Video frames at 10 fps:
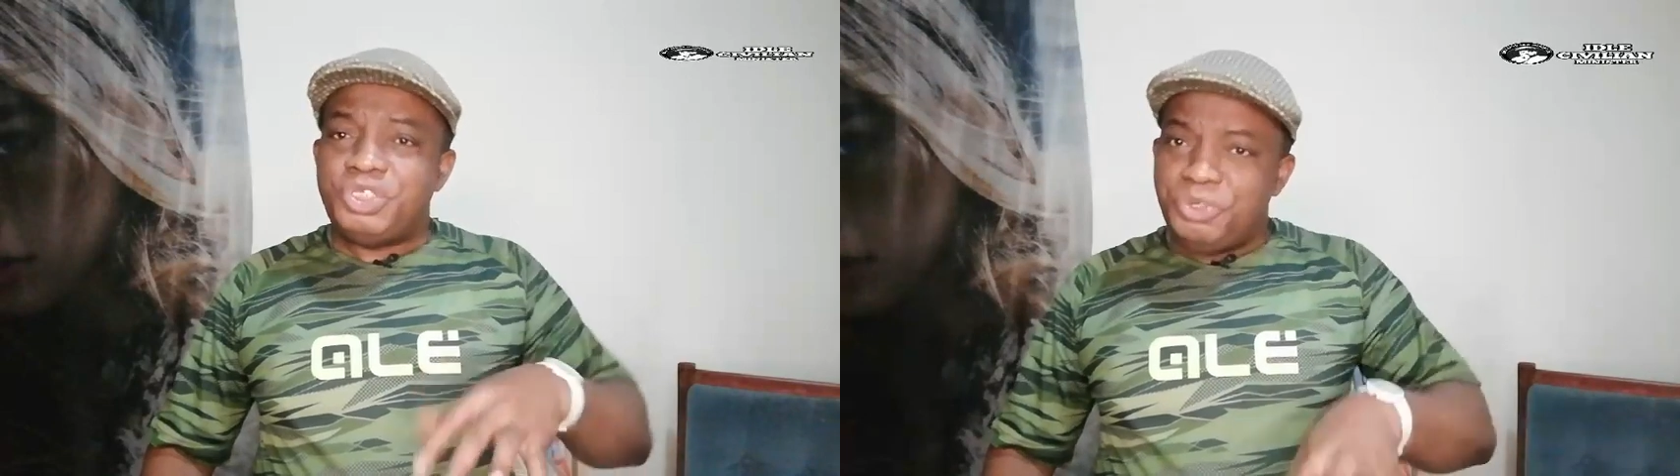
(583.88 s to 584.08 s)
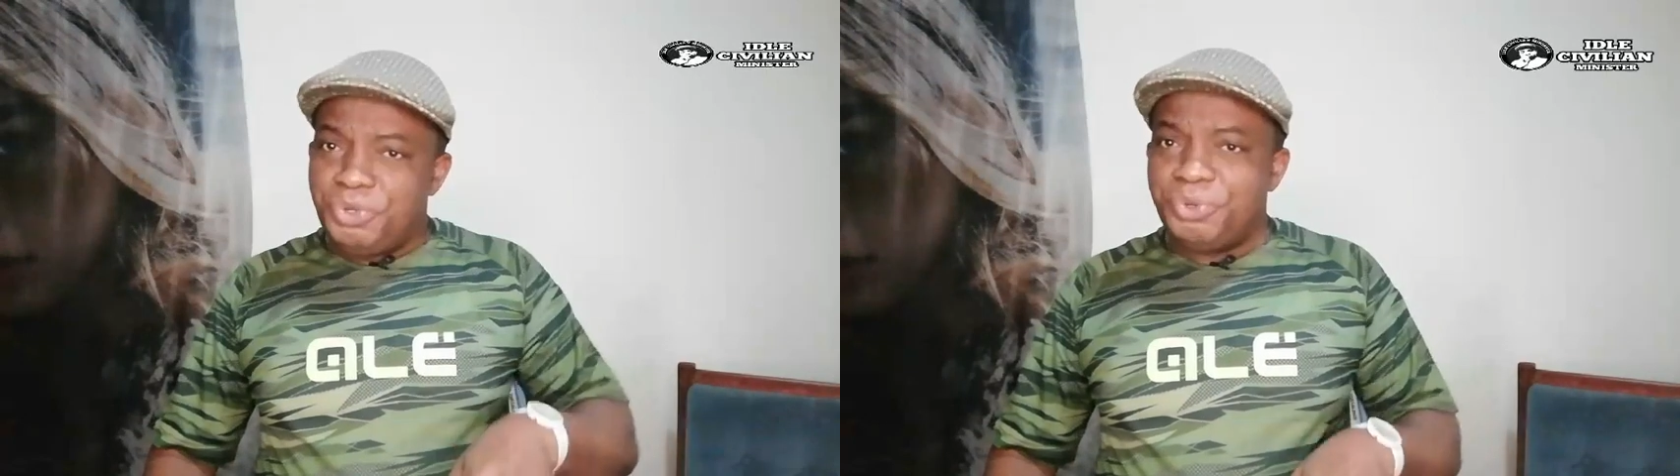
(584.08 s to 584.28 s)

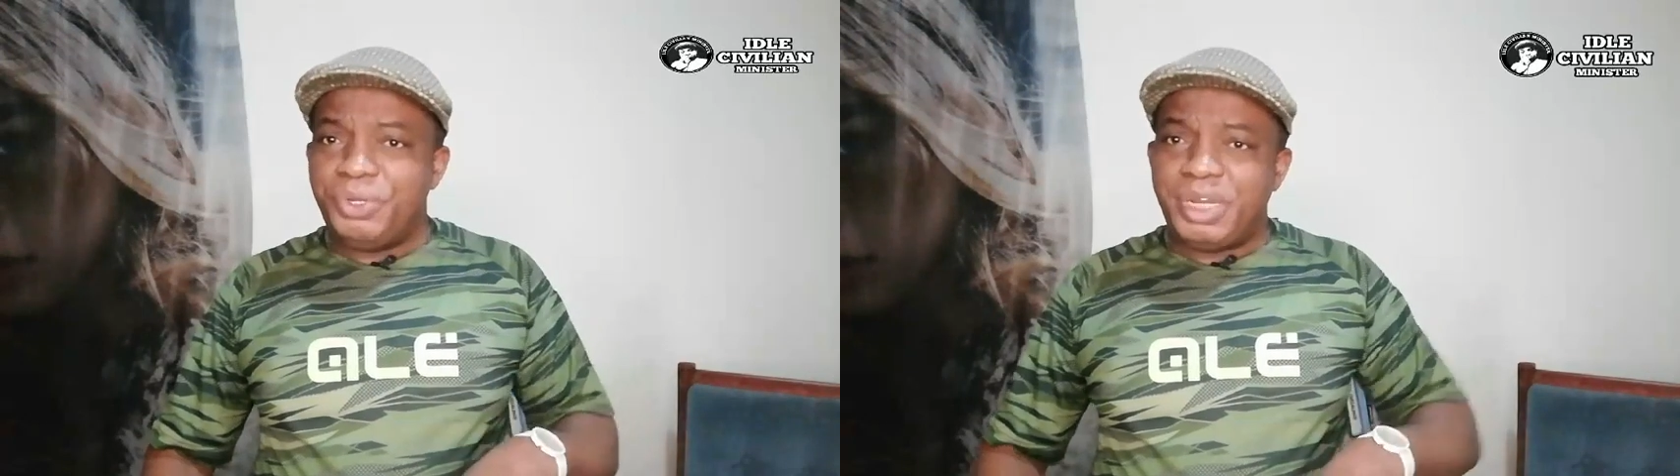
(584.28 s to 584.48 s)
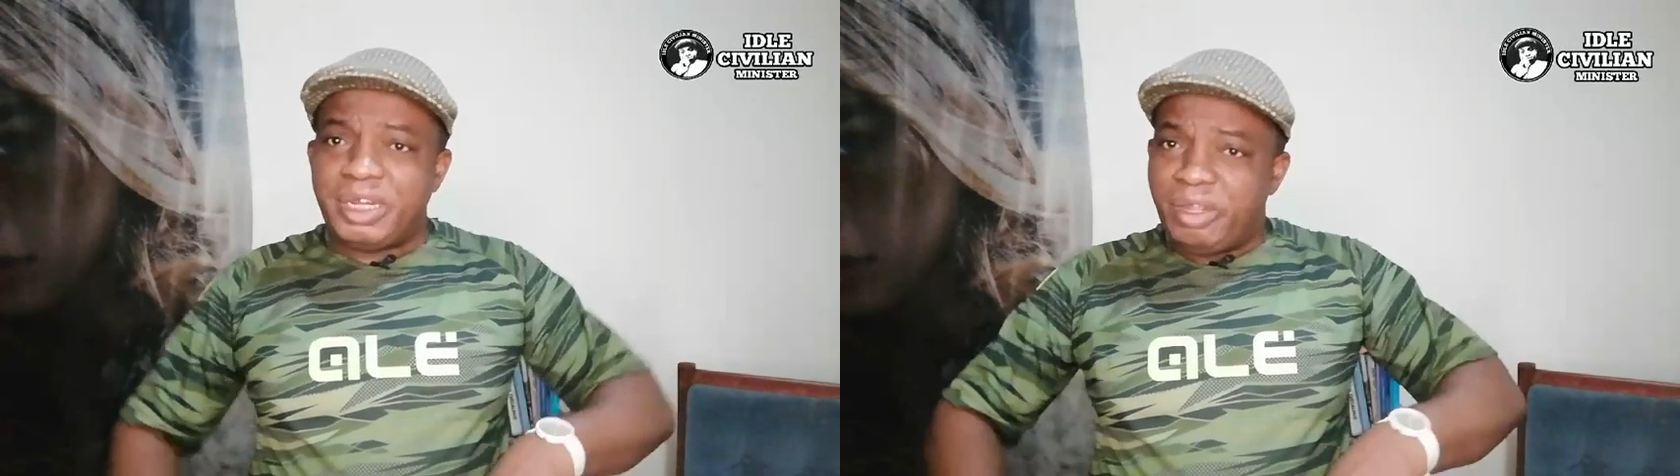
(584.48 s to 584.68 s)
new
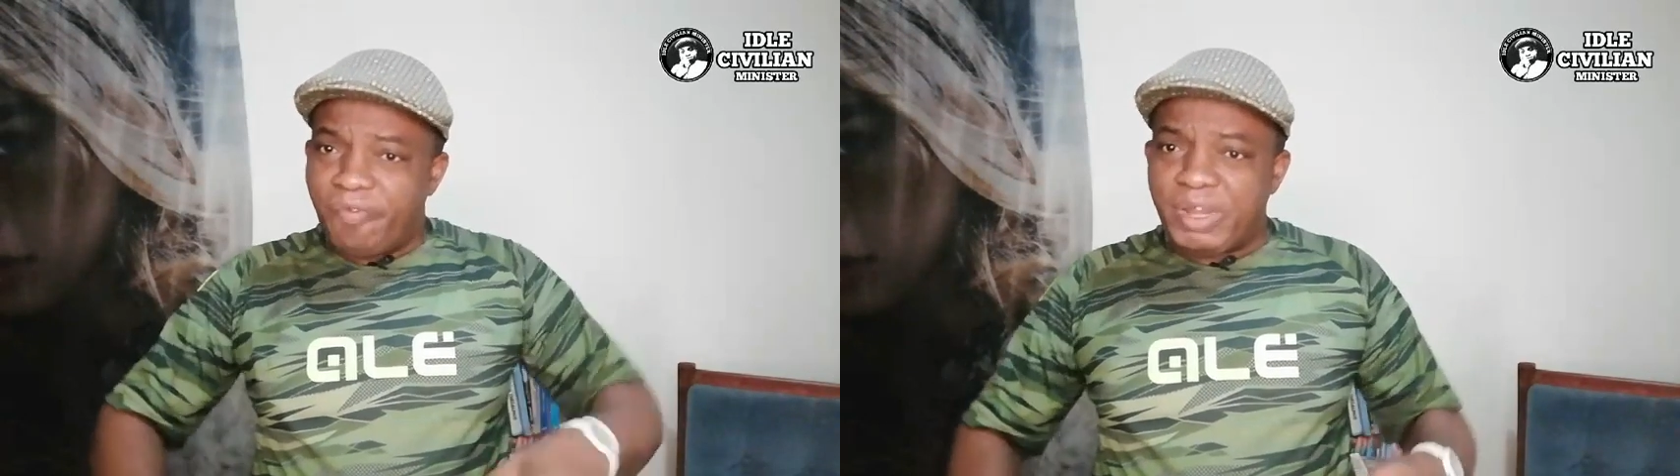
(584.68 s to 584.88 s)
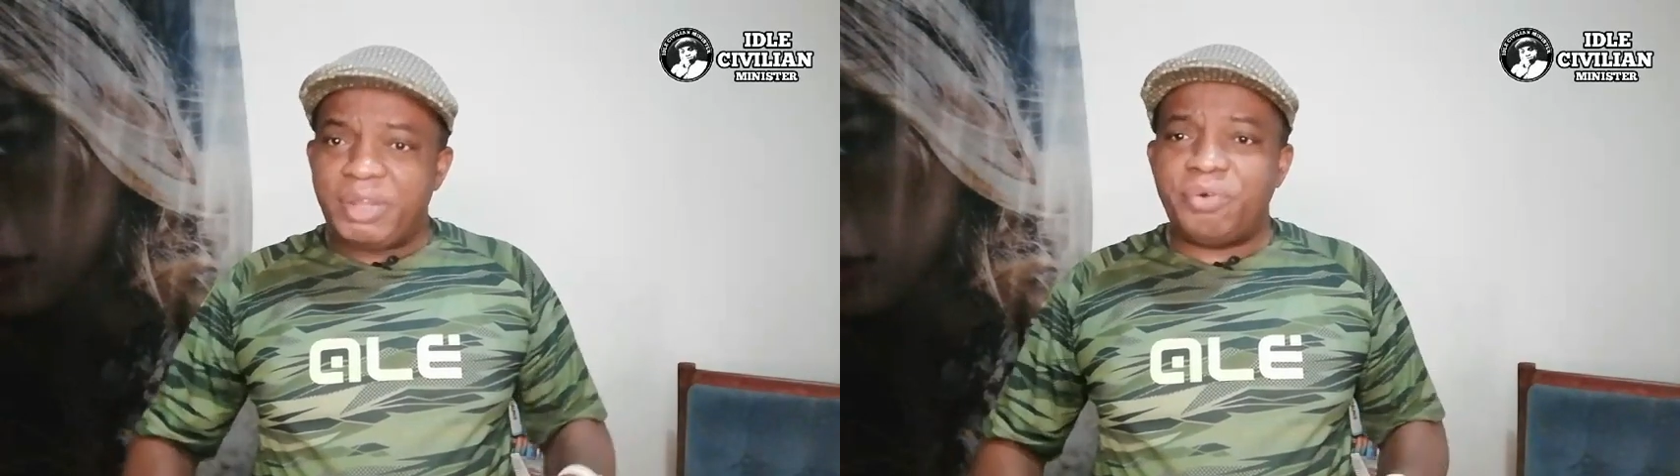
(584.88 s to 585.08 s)
in an
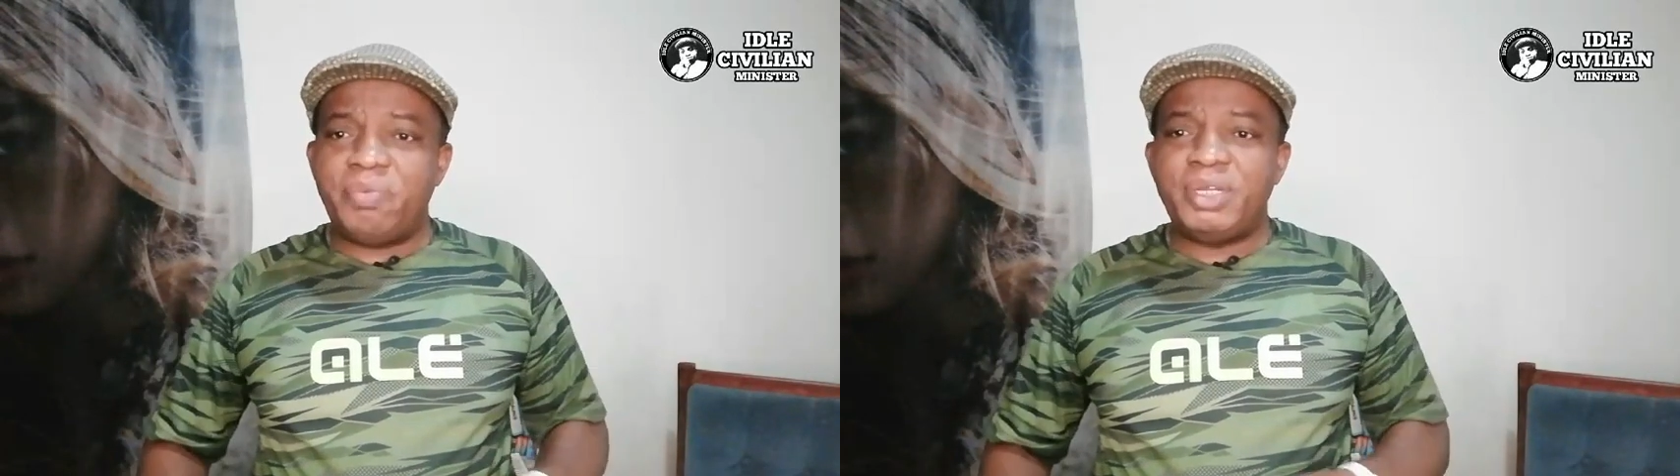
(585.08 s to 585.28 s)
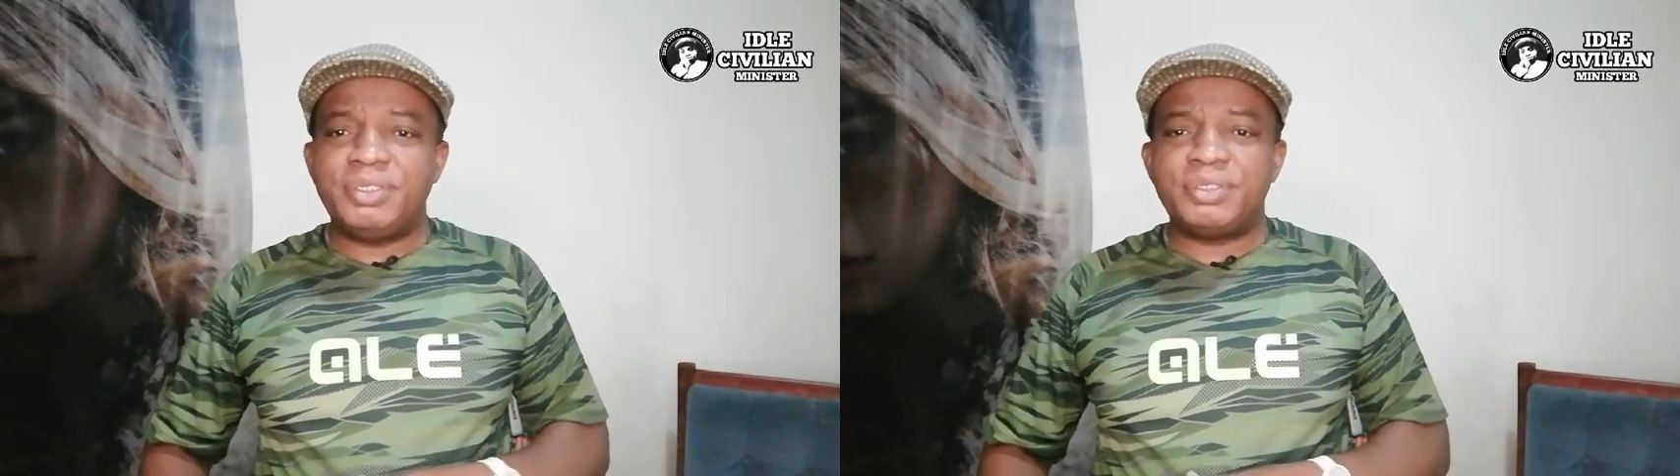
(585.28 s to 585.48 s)

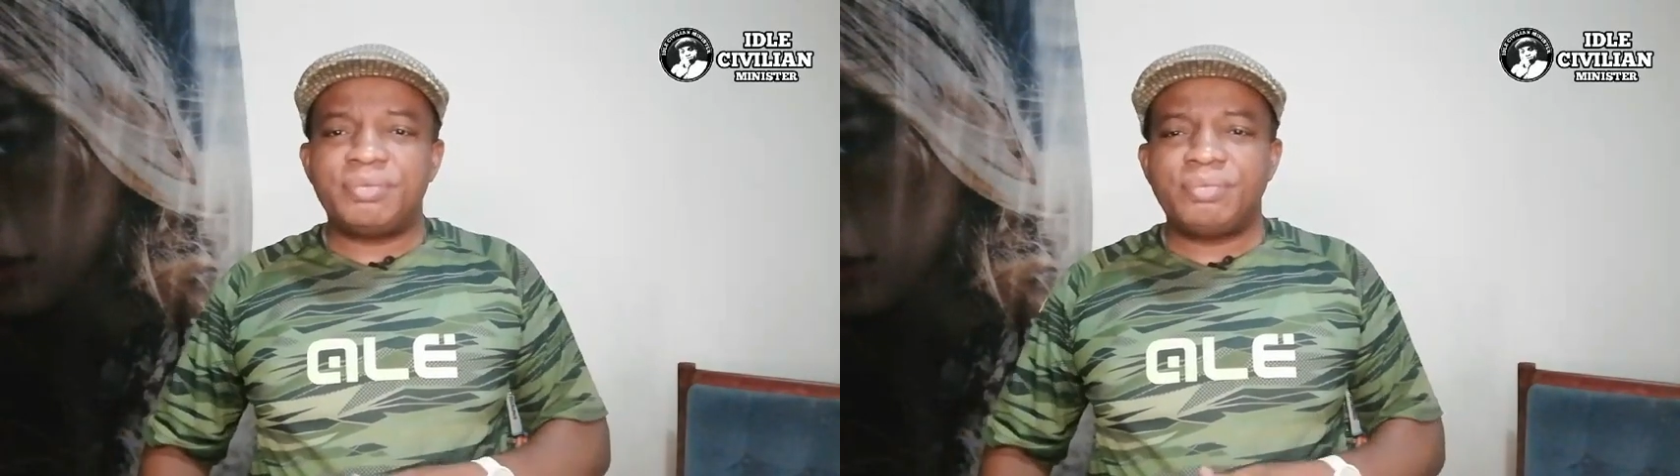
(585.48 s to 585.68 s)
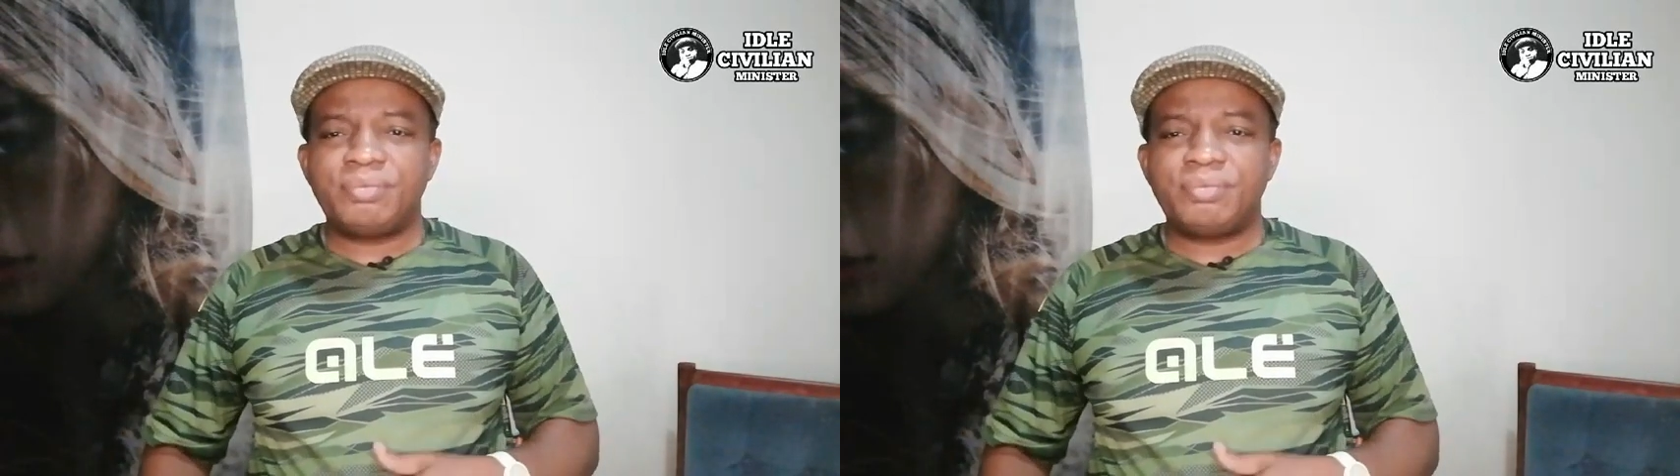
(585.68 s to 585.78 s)
environment,